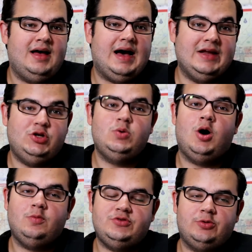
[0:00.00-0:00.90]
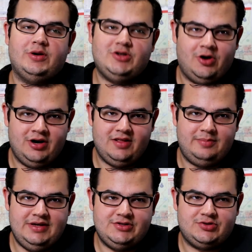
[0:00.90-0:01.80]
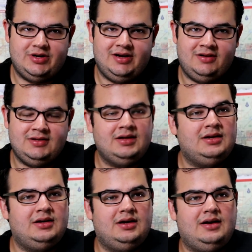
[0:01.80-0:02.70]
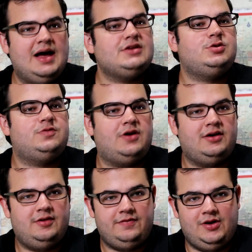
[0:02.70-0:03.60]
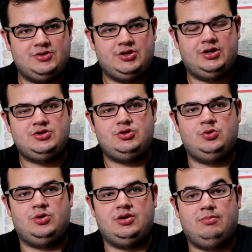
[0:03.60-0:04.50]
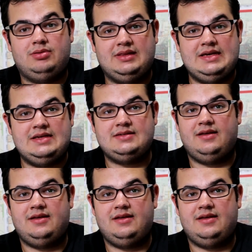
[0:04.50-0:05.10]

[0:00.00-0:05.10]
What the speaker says: I do hope to return to the Peace Trail not too far in the future to complete